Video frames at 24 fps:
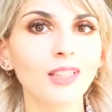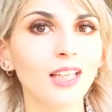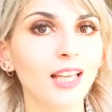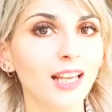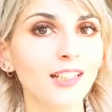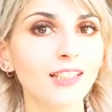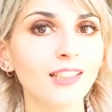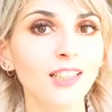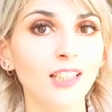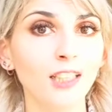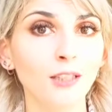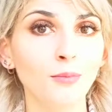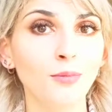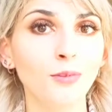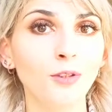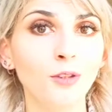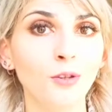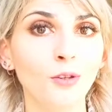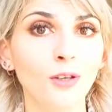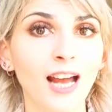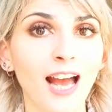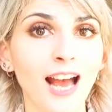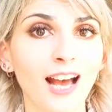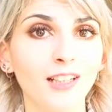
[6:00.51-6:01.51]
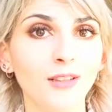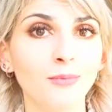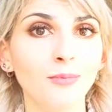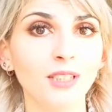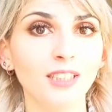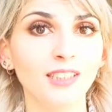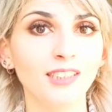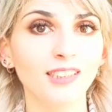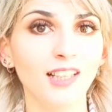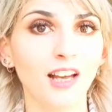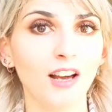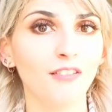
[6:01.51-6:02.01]
and keeps your
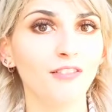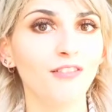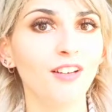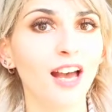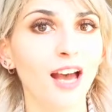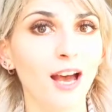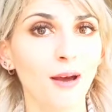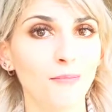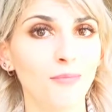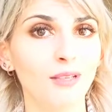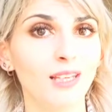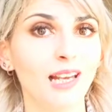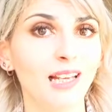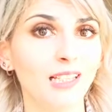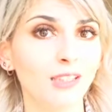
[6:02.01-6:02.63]
admin staff happy